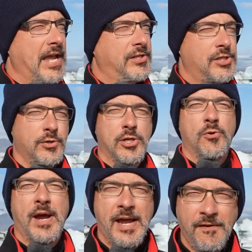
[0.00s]
And so
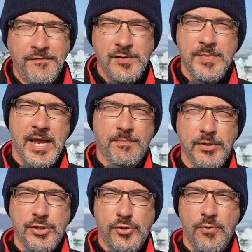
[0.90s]
you have to be able
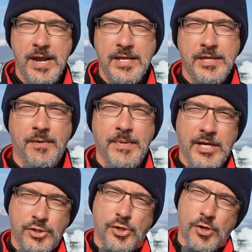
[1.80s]
to train them
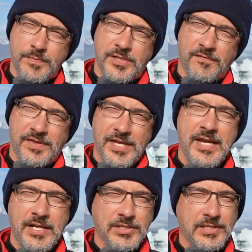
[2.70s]
in terms of
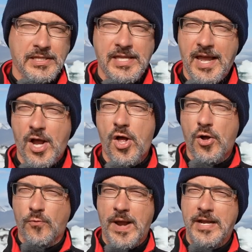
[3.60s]
things that they
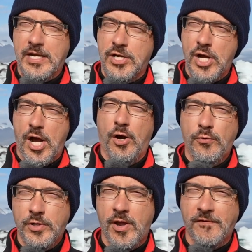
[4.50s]
already
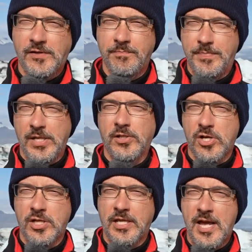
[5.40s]
know. You have to build
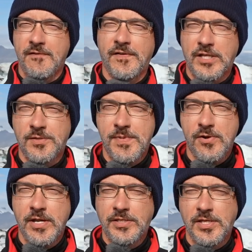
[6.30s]
on life
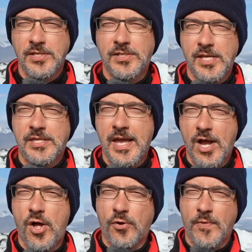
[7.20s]
experiences that they
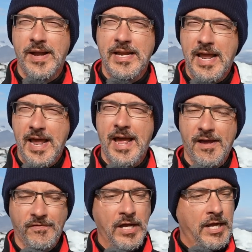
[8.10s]
already
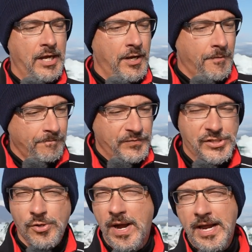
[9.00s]
have.
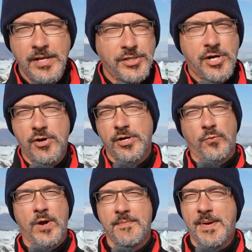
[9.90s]
So I got started
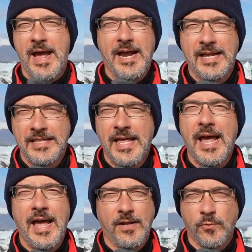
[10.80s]
way back in
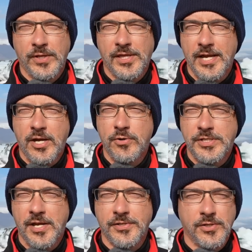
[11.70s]
that with like
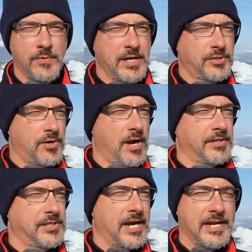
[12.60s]
hotels and
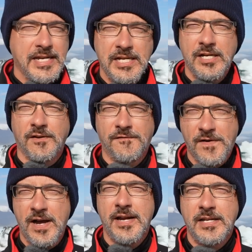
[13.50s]
restaurants, that I needed to
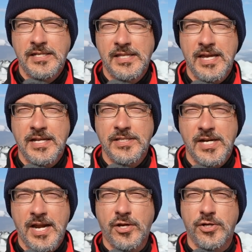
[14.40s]
find things
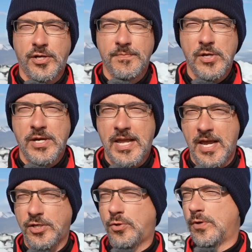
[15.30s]
that I could
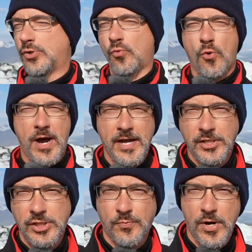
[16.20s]
communicate to as
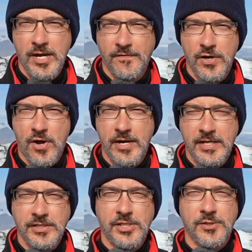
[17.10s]
widespread of an
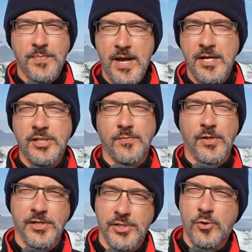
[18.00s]
audience as
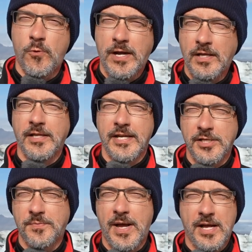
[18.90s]
possible, as quickly
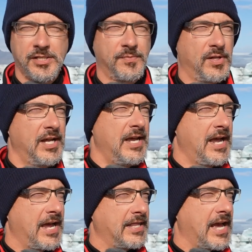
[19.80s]
as possible.
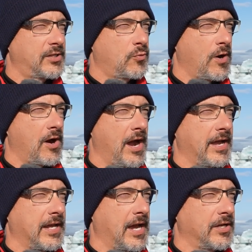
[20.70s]
And that's where
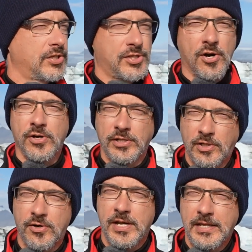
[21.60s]
I uh, started
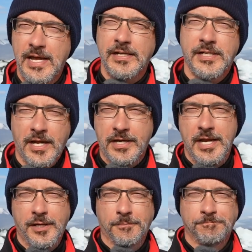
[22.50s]
learning that
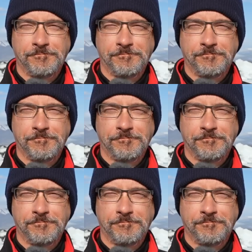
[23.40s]
technique.